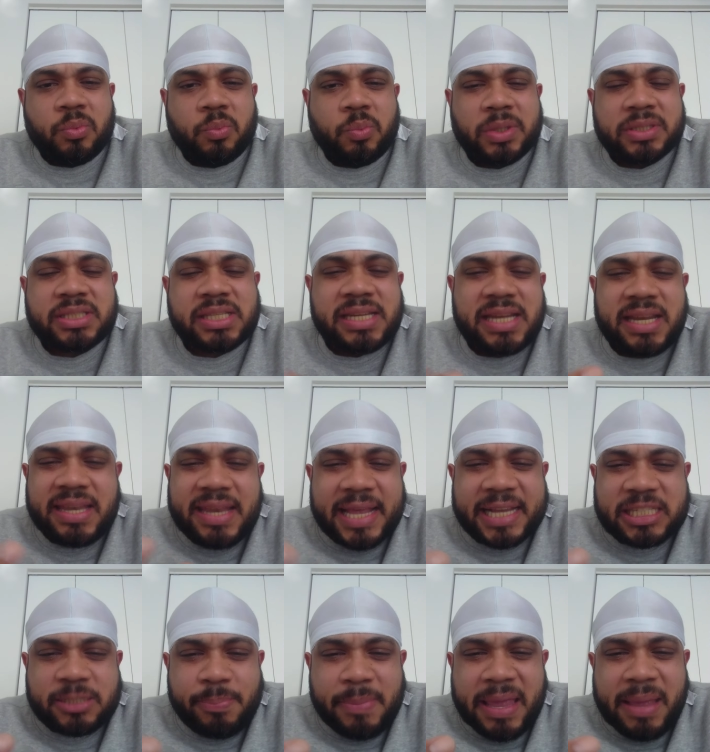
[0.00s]
what's in the
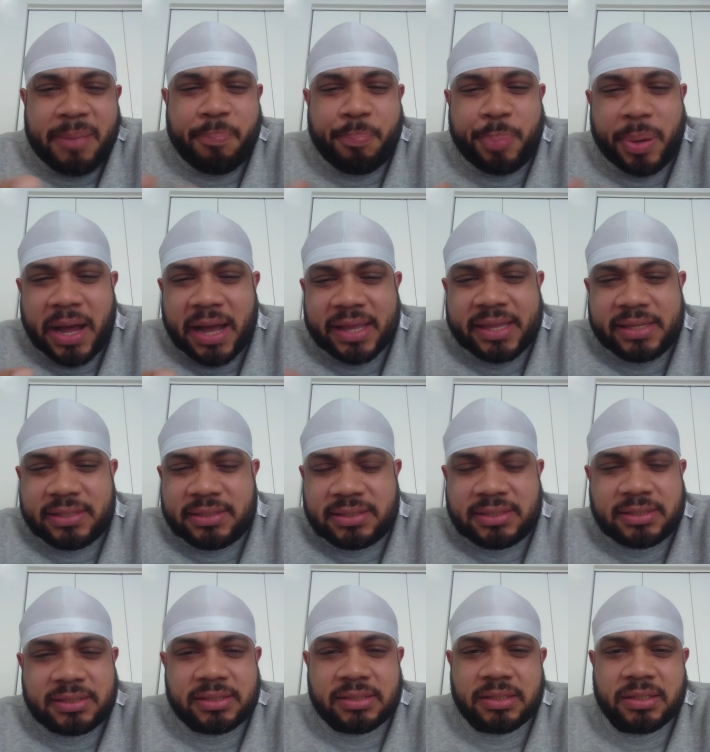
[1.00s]
next man
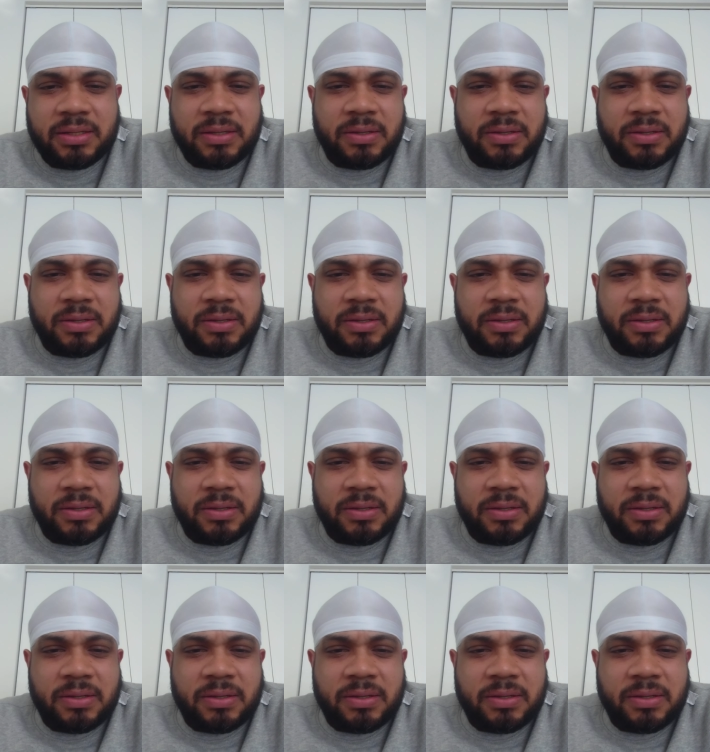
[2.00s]
pockets.